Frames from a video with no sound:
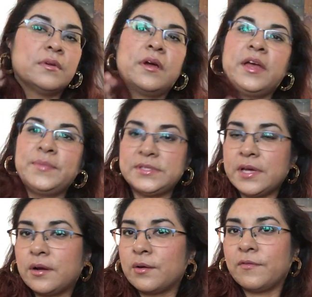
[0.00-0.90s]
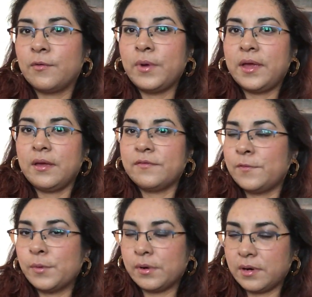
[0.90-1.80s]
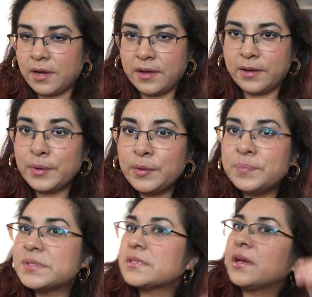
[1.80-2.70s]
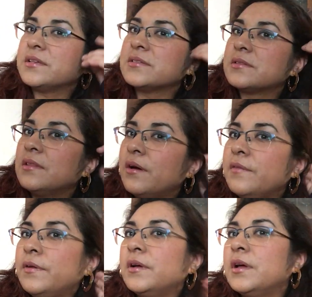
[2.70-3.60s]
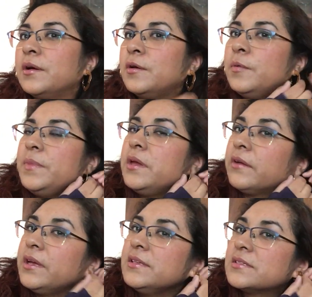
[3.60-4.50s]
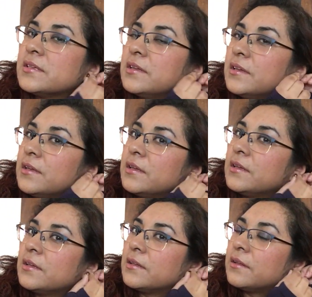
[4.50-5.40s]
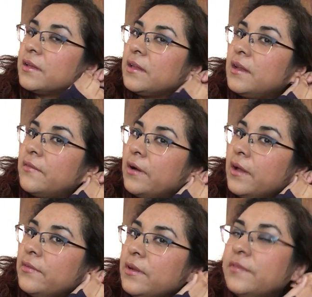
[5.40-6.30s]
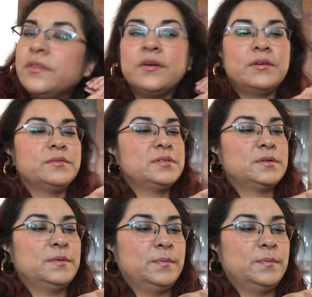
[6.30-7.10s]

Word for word: I'm a sucker for weight for uh, hoops. I just love hoop earrings. I can never have enough of those.